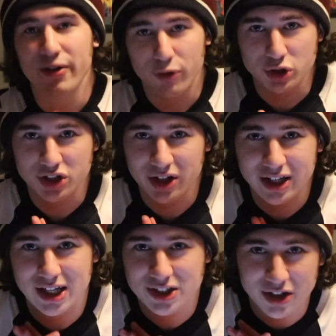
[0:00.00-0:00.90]

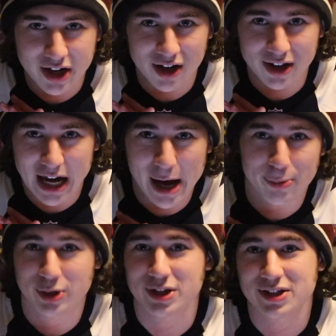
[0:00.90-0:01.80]
Fortunately, they took care of the
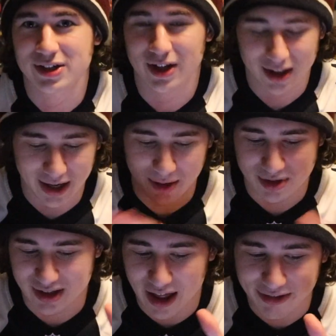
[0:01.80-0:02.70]
Cowboys like it
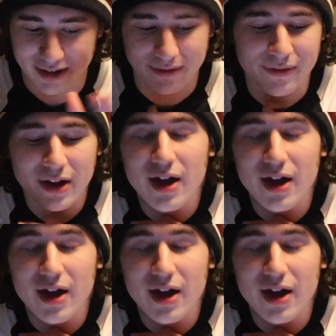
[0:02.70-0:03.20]
was nothing.